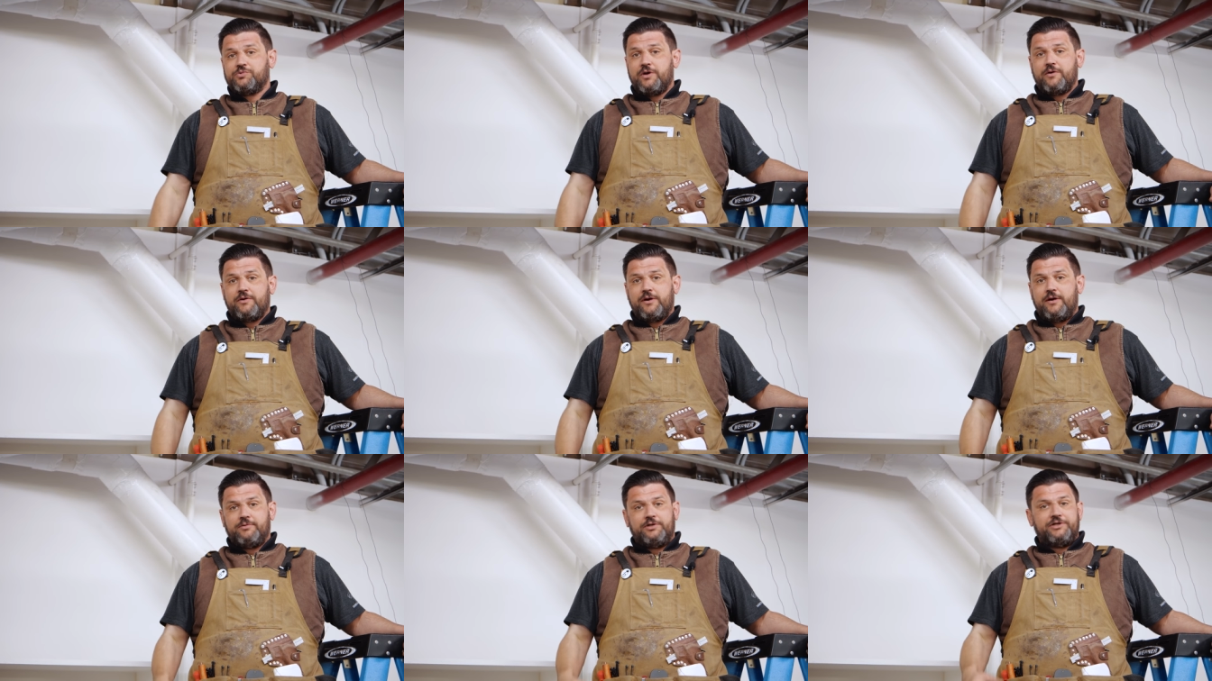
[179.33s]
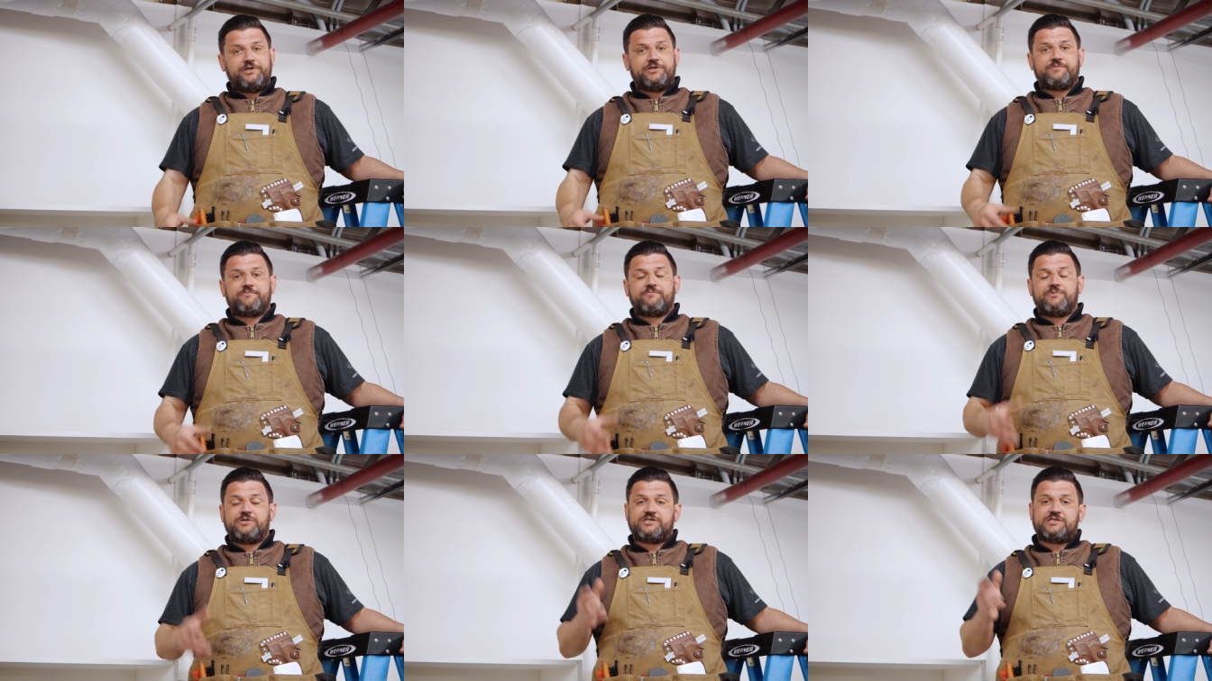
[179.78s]
We were able to
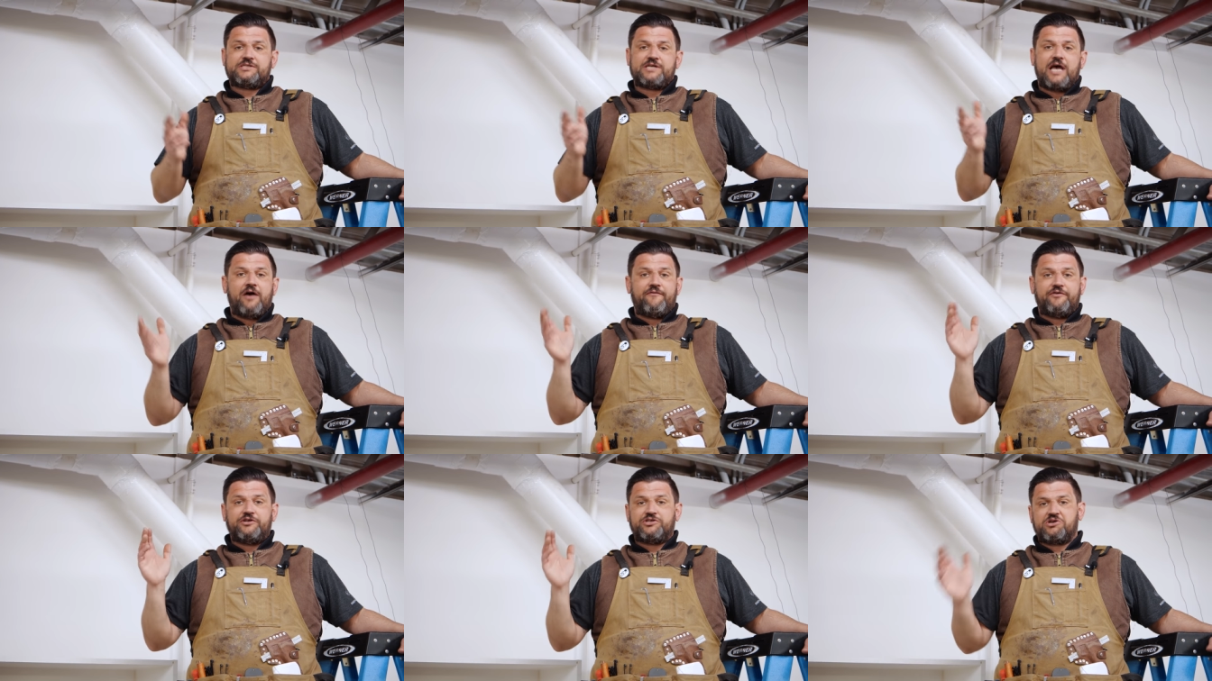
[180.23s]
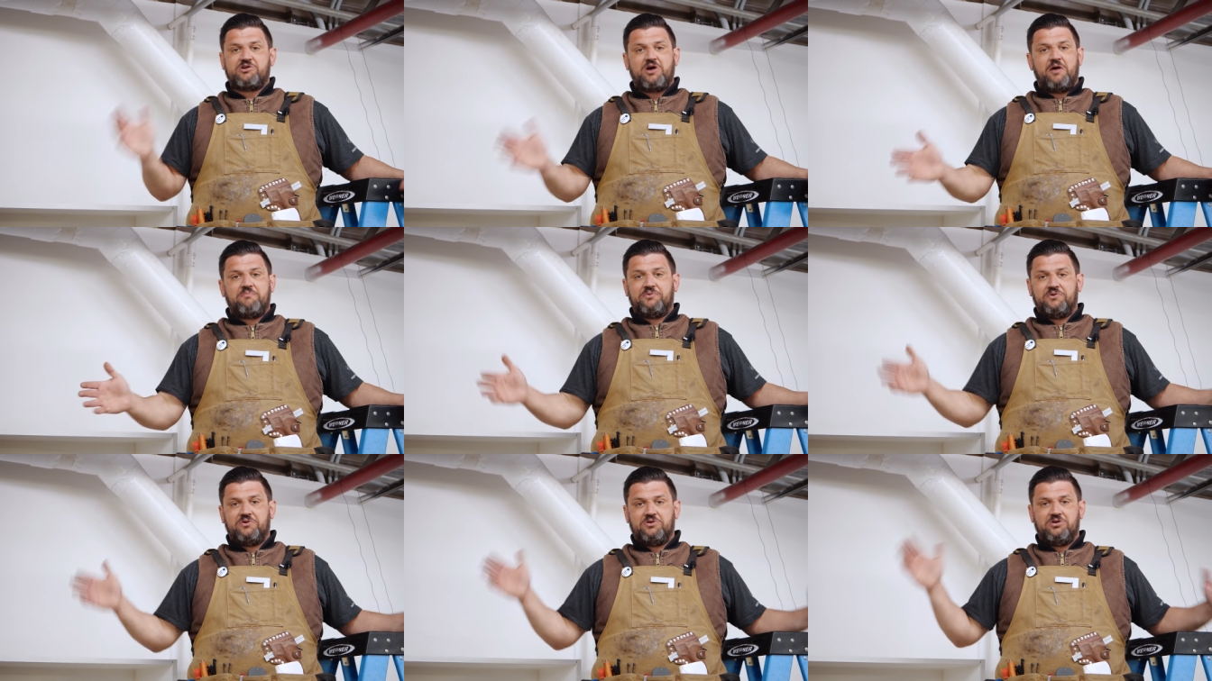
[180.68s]
salvage a
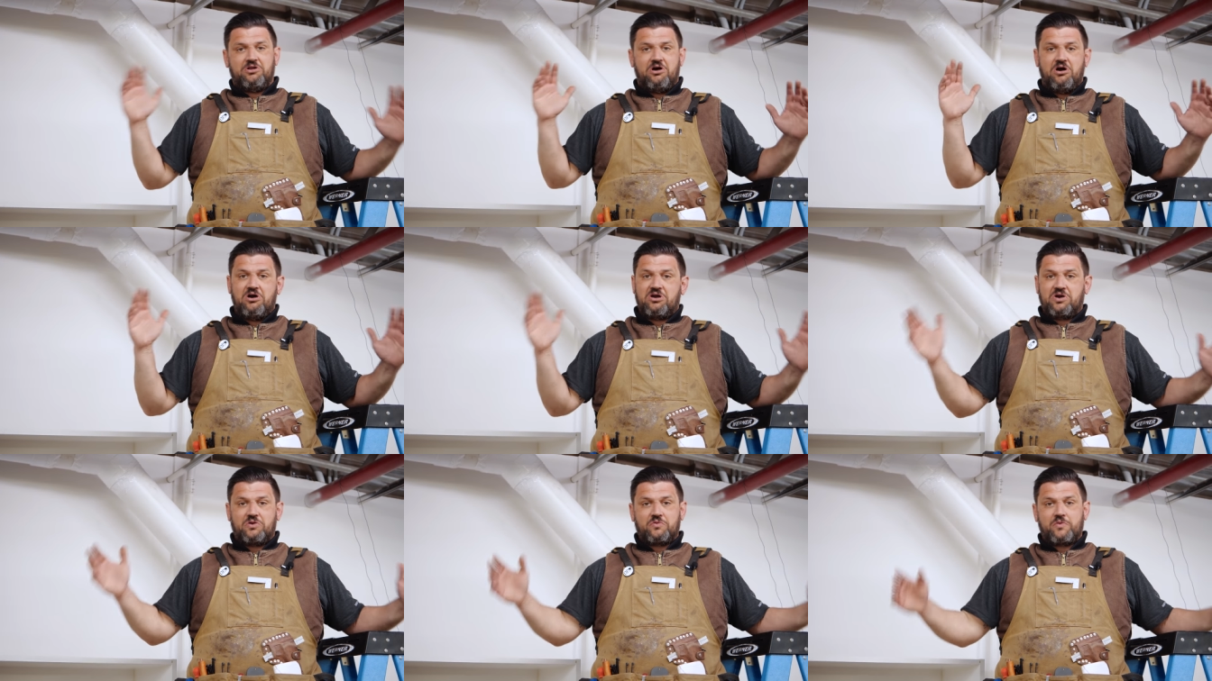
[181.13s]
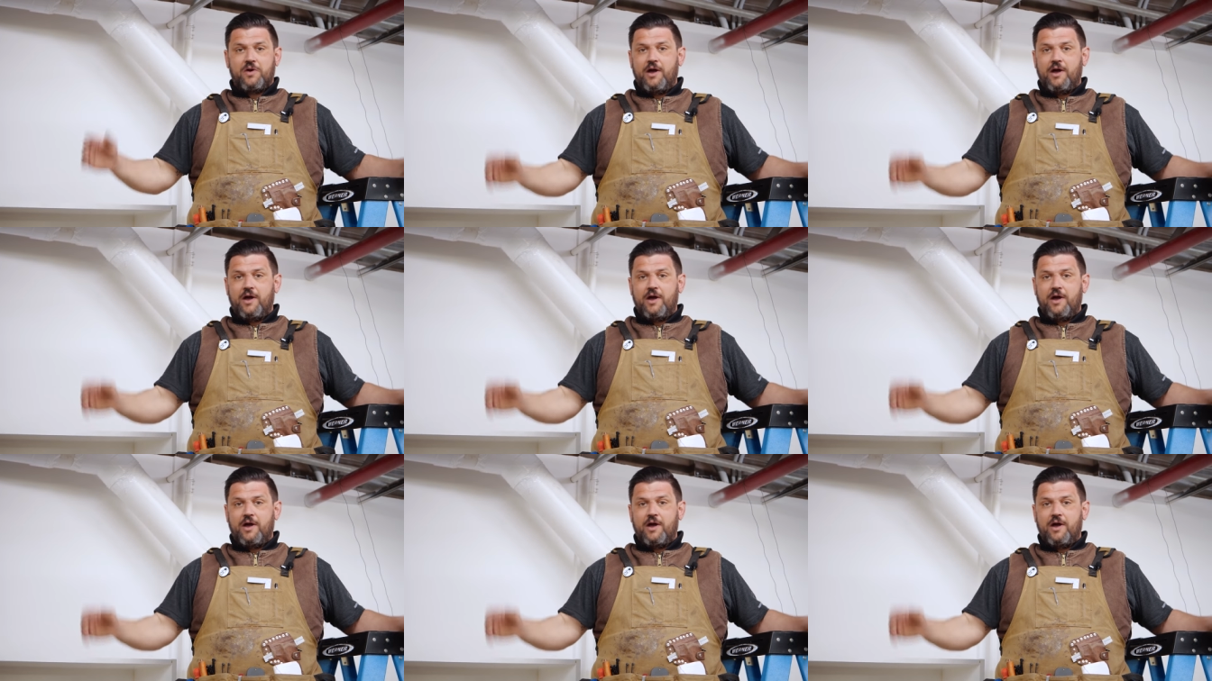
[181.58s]
couple longer